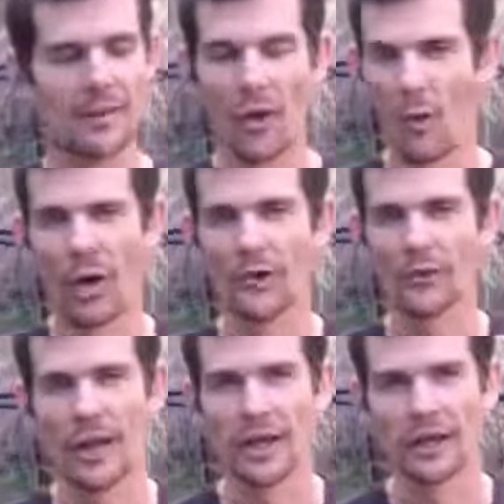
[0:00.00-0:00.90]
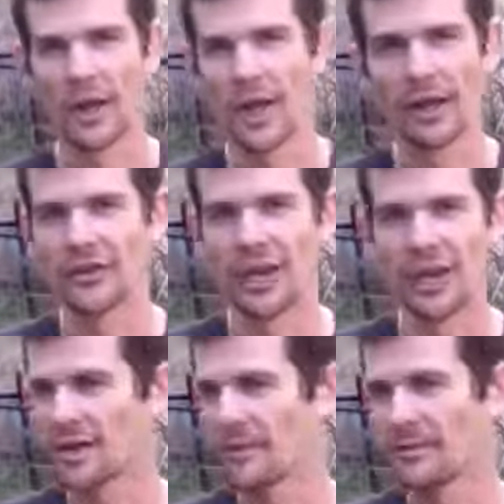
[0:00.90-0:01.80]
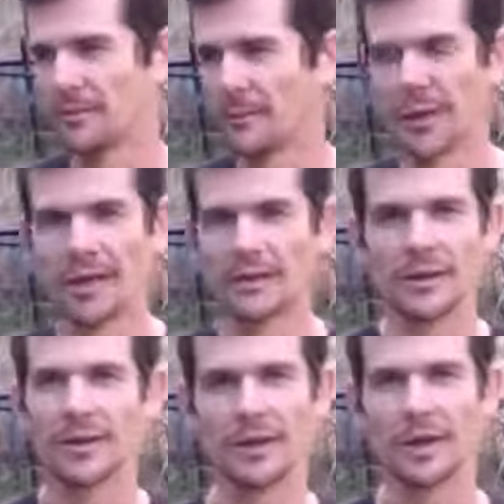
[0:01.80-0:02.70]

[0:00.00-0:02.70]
but always vegan, no eggs, dairy, whatever.